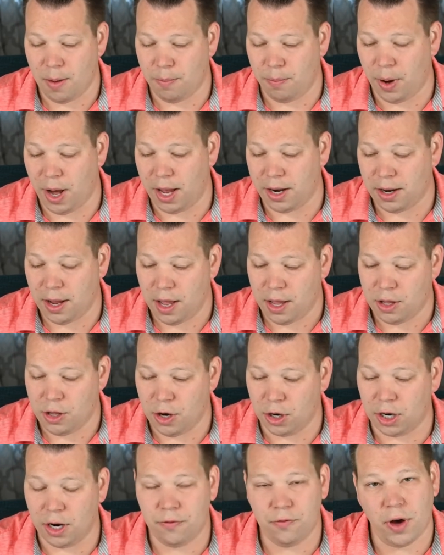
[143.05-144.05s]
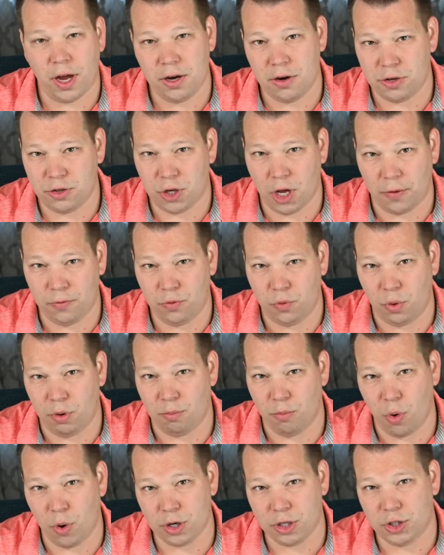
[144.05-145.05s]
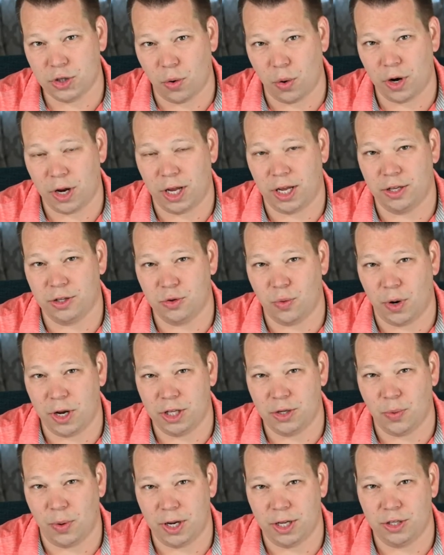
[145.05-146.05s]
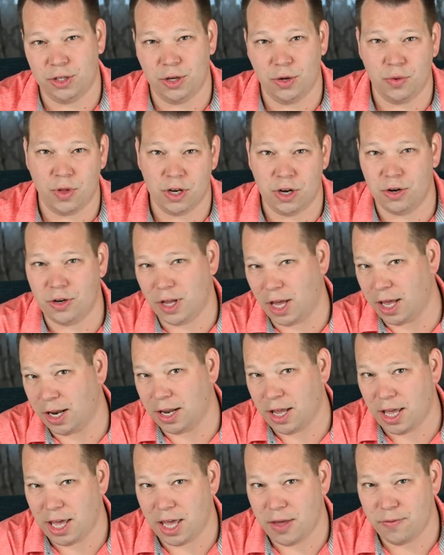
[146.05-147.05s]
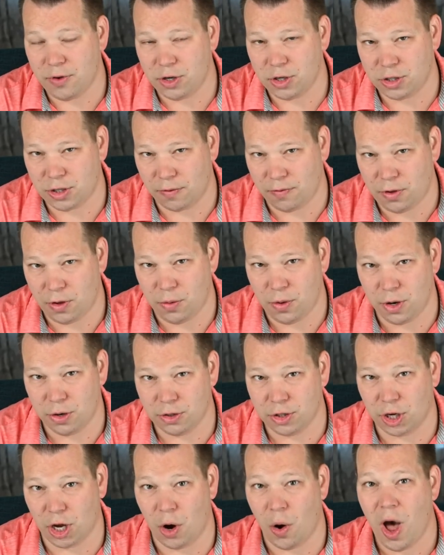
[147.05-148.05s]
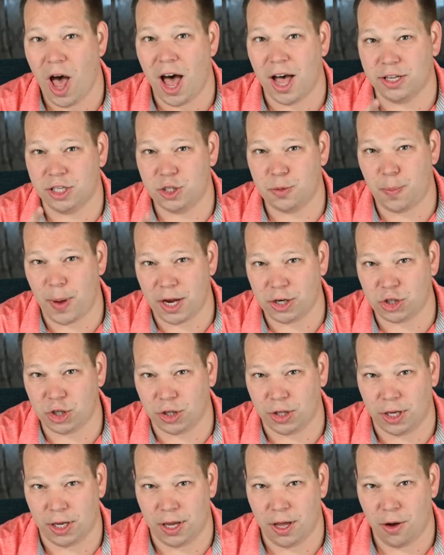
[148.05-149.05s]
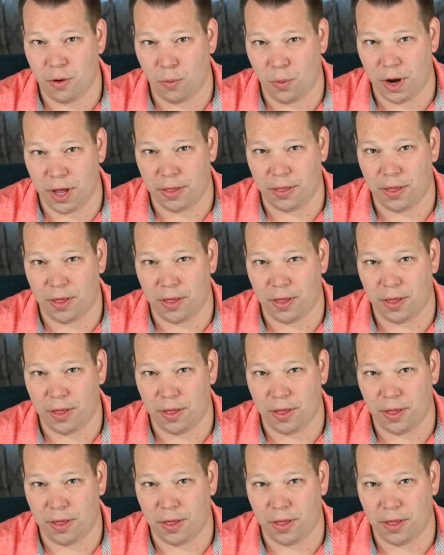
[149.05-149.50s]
but you're gonna find yourself doing more sorting in 2022 than you did even just a few years ago, especially with